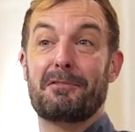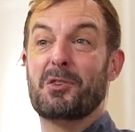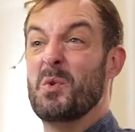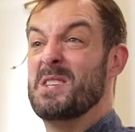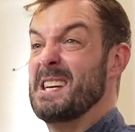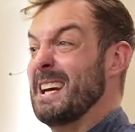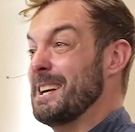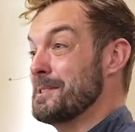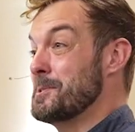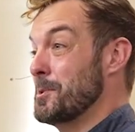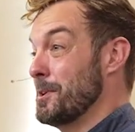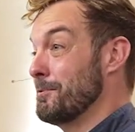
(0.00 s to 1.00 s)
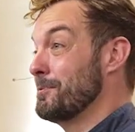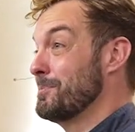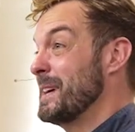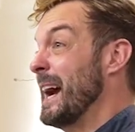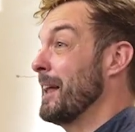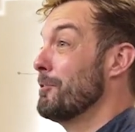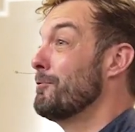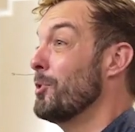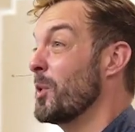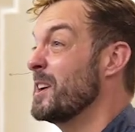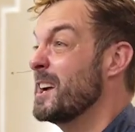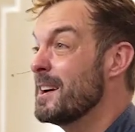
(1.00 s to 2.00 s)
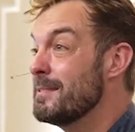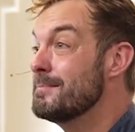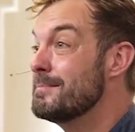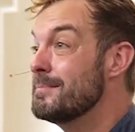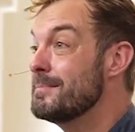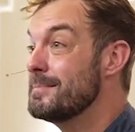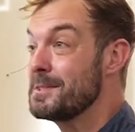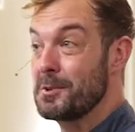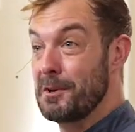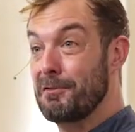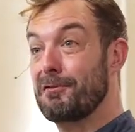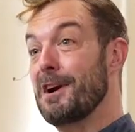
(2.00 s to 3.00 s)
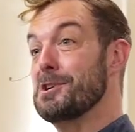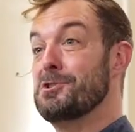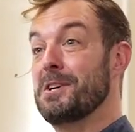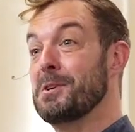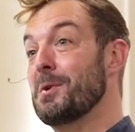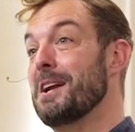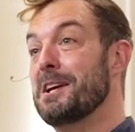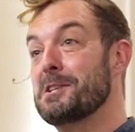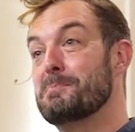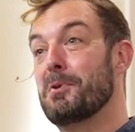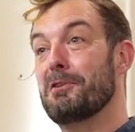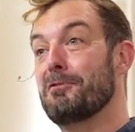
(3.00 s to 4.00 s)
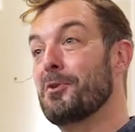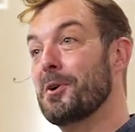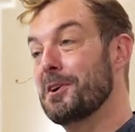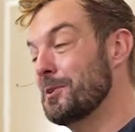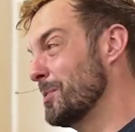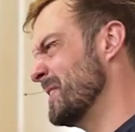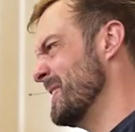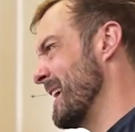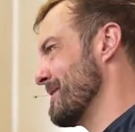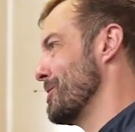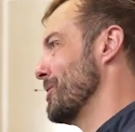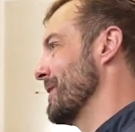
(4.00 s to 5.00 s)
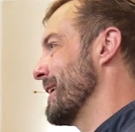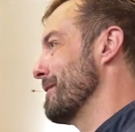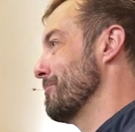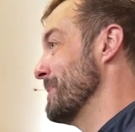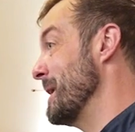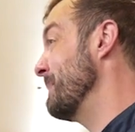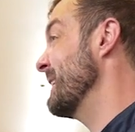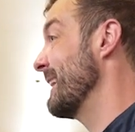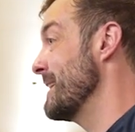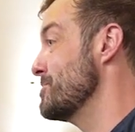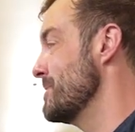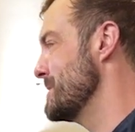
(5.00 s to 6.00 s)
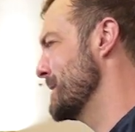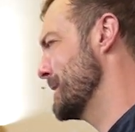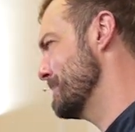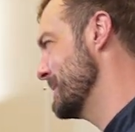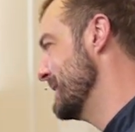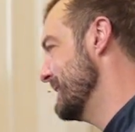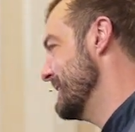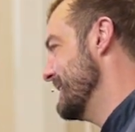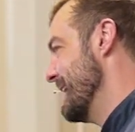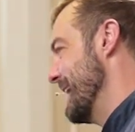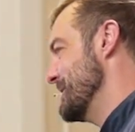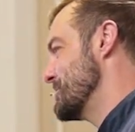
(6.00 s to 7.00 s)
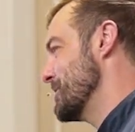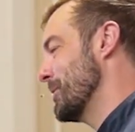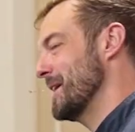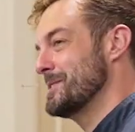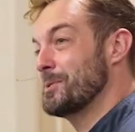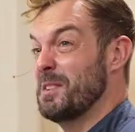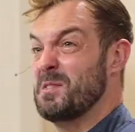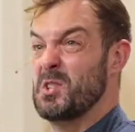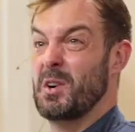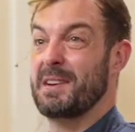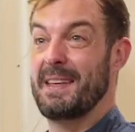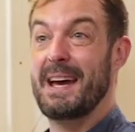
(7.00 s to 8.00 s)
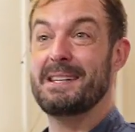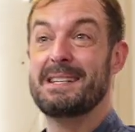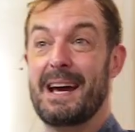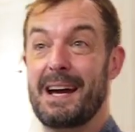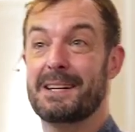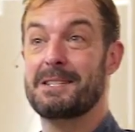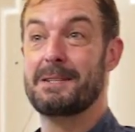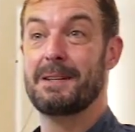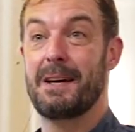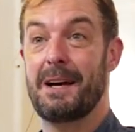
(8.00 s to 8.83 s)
of cuisine is sort of California, sort of fresh ingredients put forth with not a whole lot of manipulation to them. And so I sort of took that tact